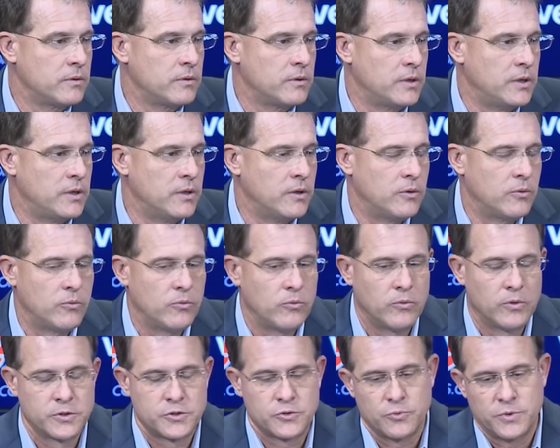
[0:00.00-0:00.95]
you know,
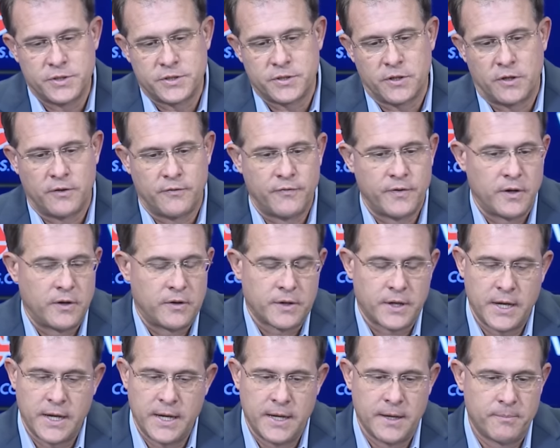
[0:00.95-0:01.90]
once we saw fall
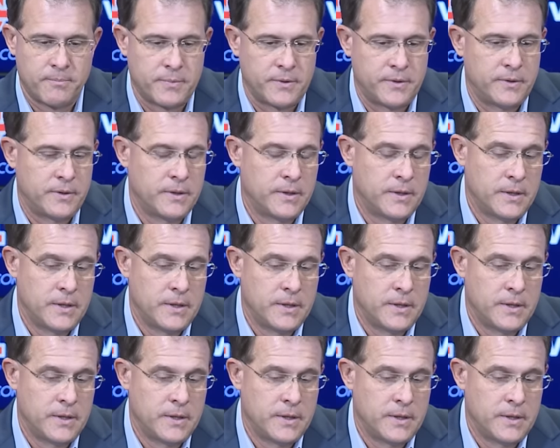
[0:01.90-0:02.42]
camp, and,